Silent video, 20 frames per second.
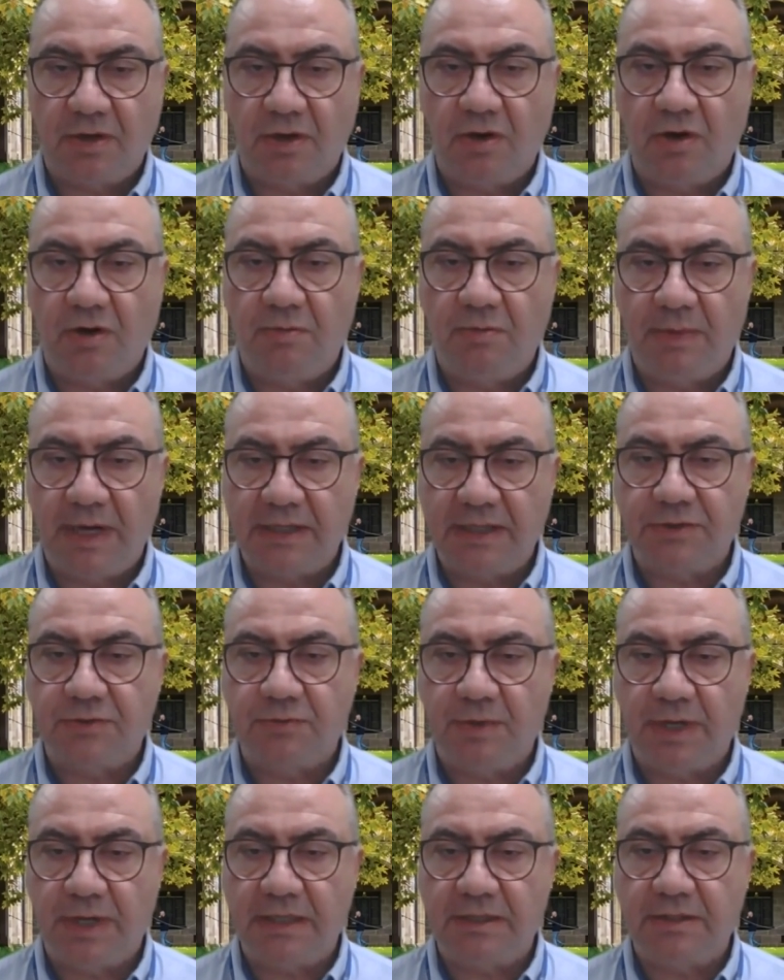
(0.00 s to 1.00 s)
How much
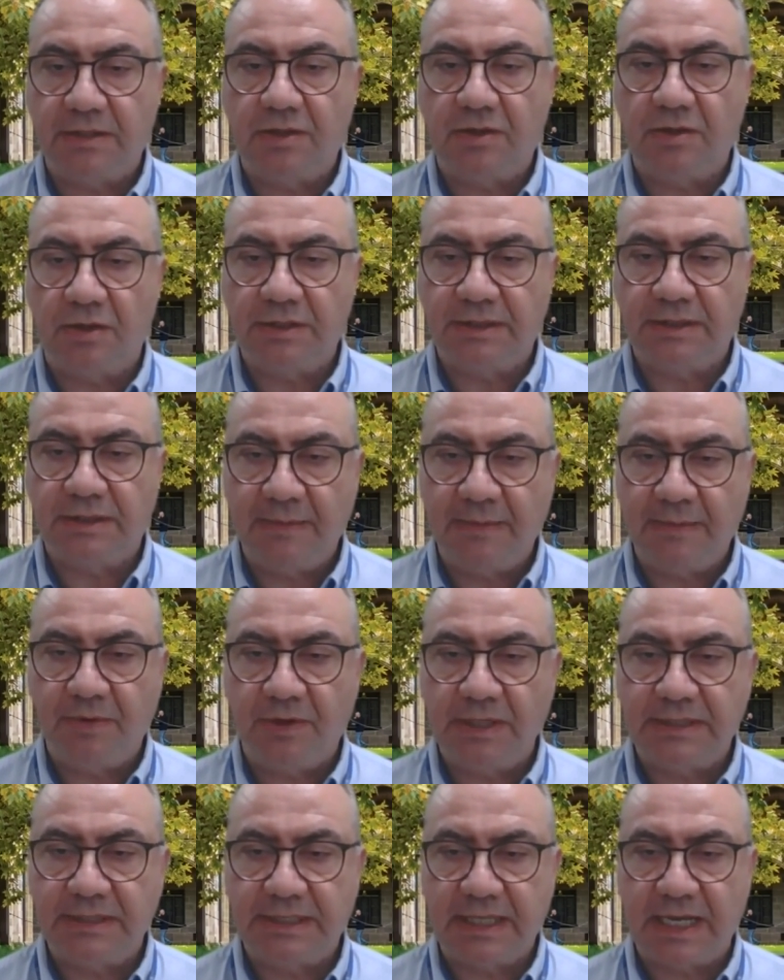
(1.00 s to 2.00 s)
what
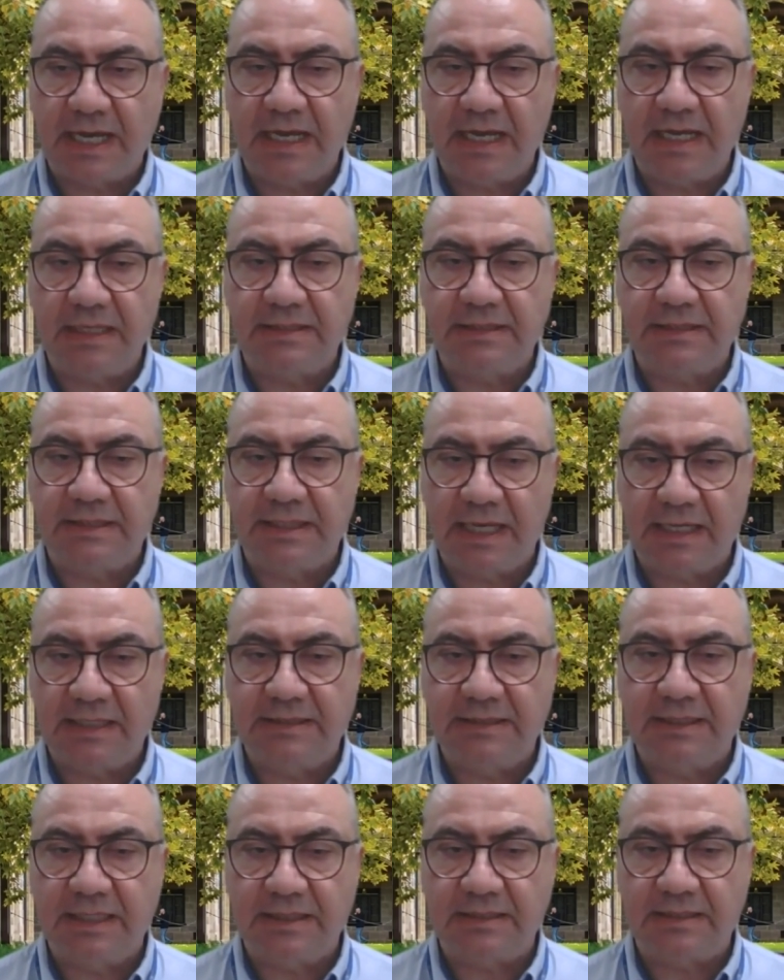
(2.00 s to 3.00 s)
contemporary science
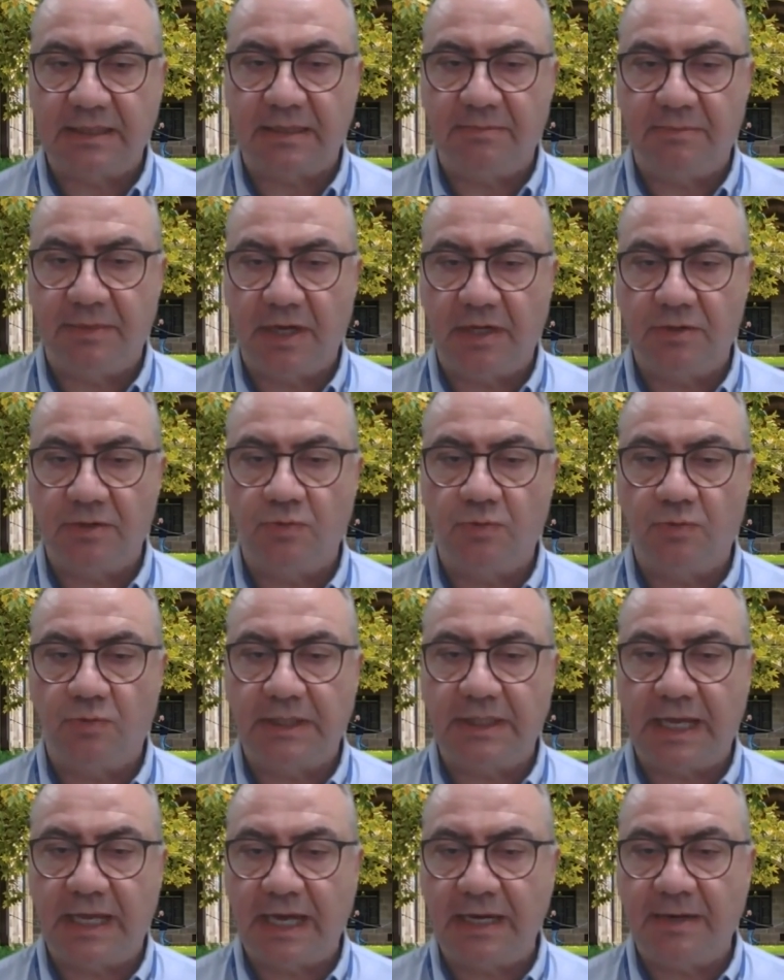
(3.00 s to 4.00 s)
tells us about
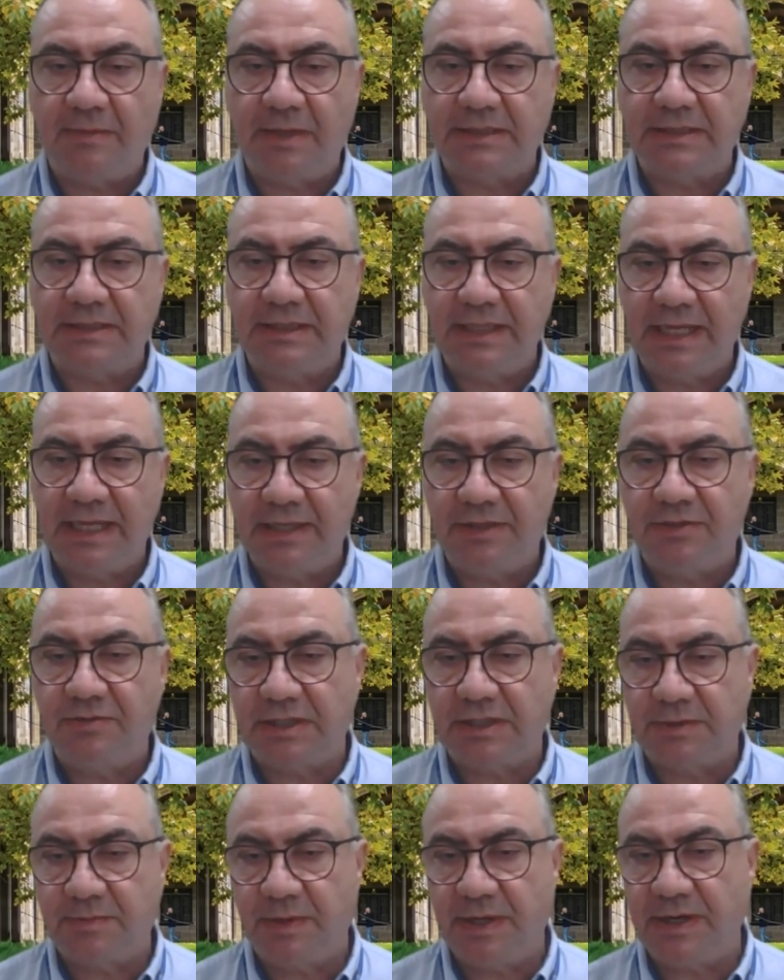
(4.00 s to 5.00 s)
what animals need to
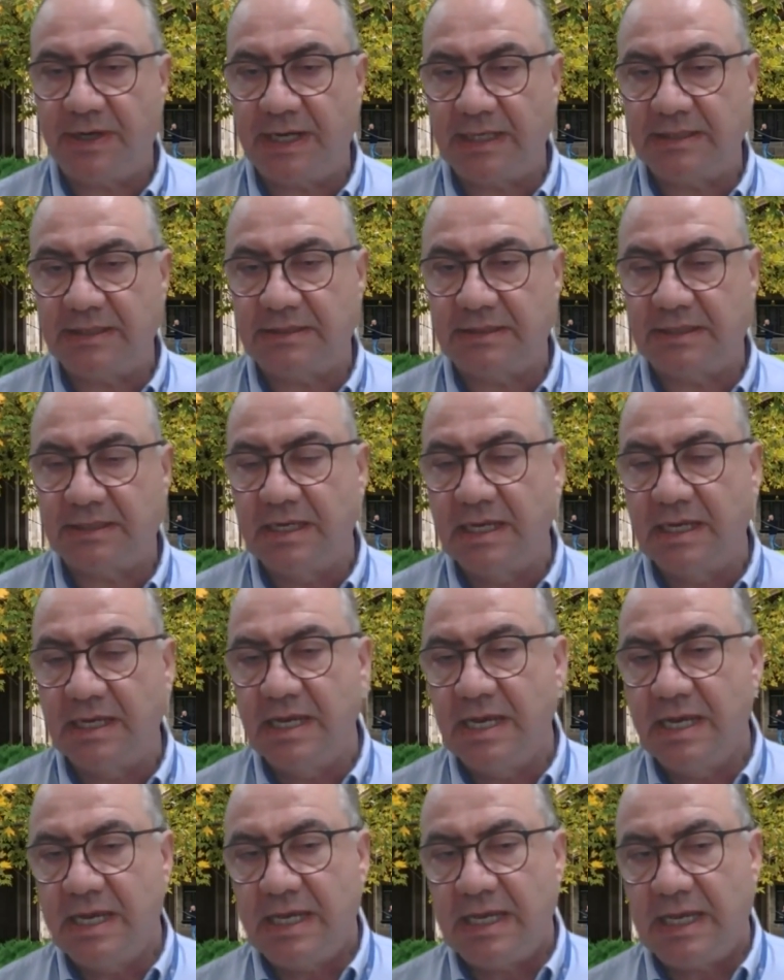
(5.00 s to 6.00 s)
experience
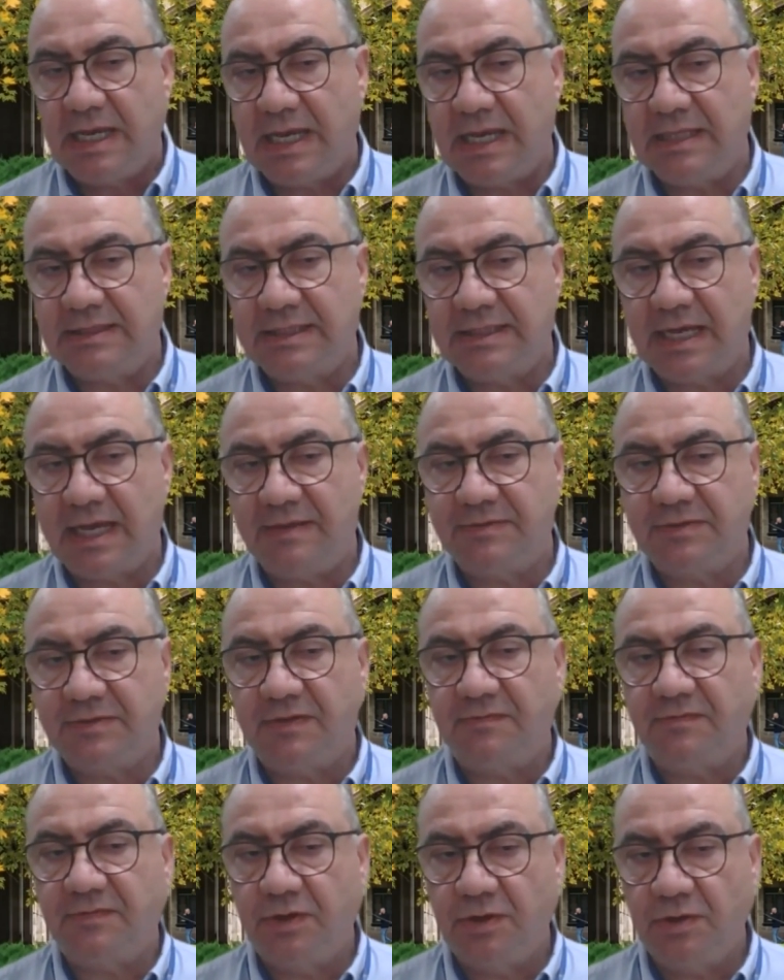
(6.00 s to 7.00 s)
in terms
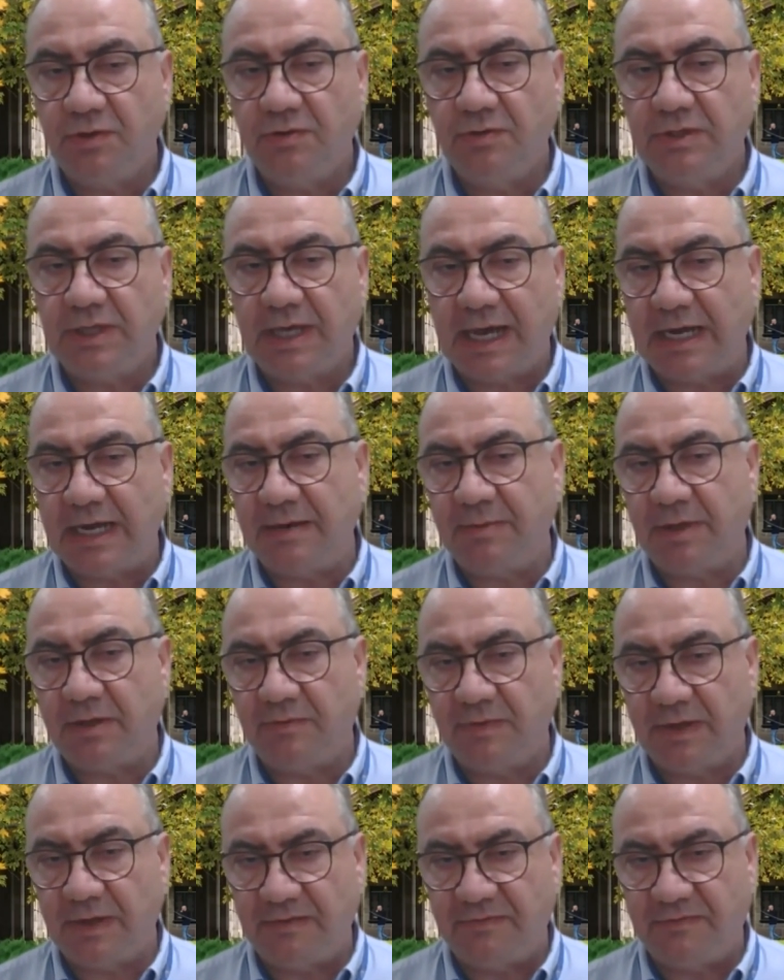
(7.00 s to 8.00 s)
of good
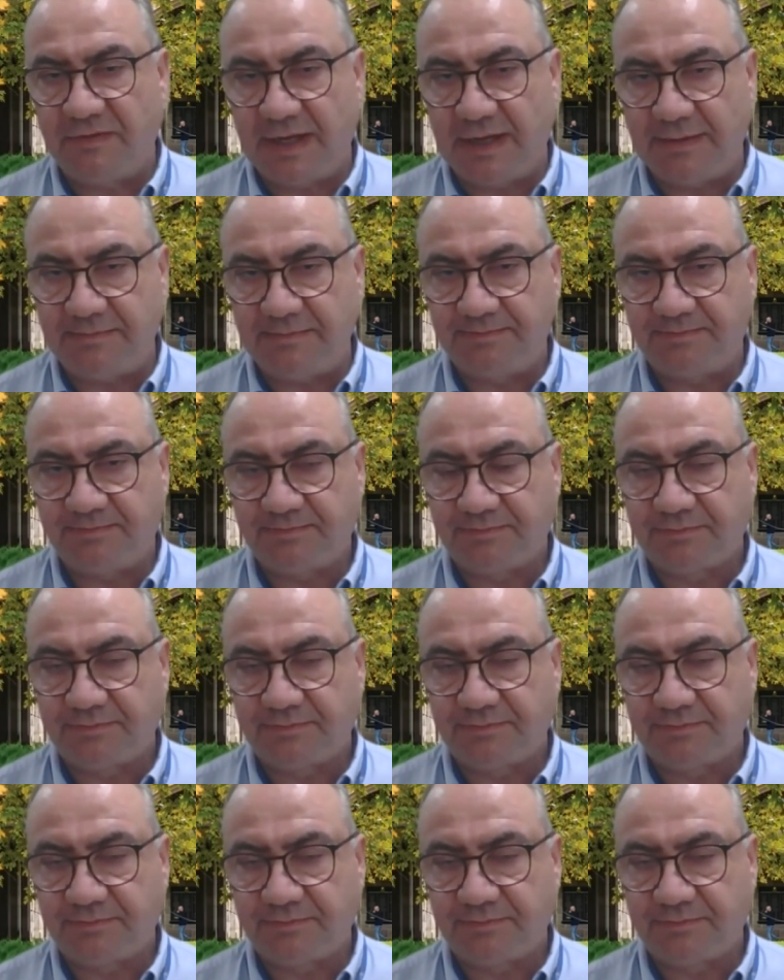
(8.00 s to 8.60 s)
animal welfare.